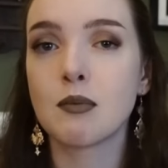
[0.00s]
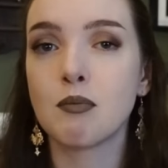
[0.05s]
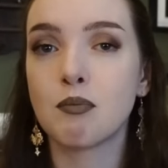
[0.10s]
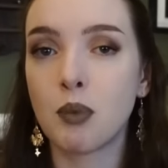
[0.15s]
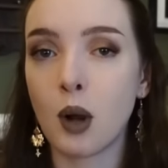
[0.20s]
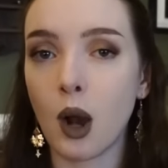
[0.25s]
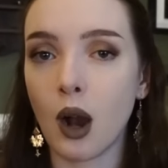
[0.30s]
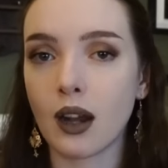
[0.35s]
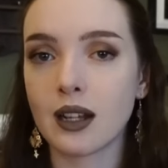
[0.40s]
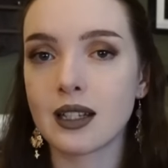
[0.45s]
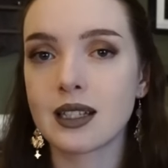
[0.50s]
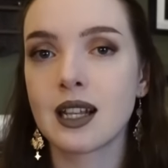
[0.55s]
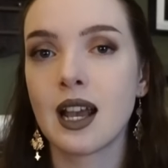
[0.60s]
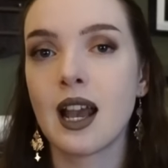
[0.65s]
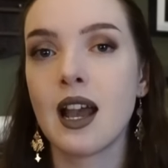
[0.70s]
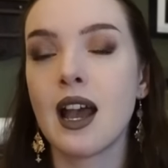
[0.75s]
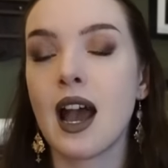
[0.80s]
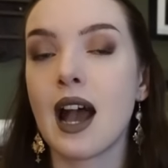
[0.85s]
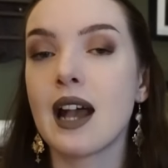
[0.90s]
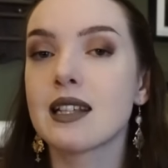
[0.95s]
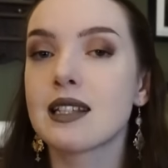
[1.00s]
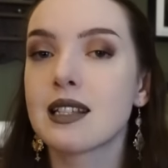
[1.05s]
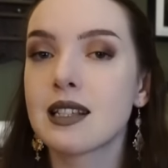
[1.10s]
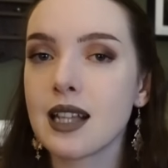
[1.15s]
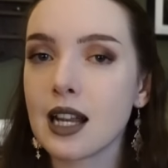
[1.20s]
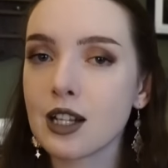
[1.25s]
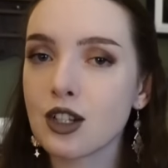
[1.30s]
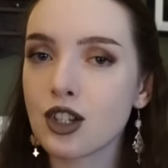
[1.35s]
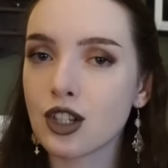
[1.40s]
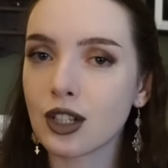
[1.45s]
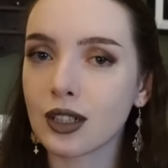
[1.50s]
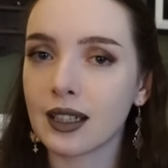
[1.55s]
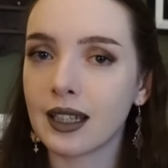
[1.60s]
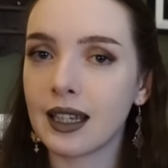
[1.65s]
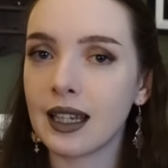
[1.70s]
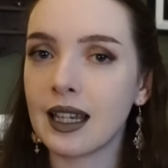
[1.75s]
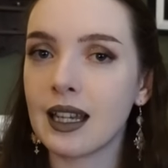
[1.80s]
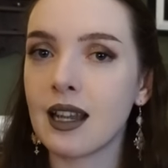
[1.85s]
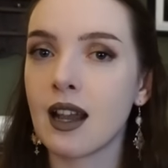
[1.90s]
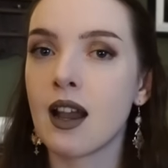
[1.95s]
but
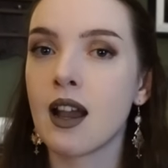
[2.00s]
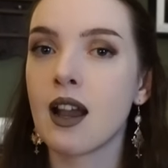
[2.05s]
essentially,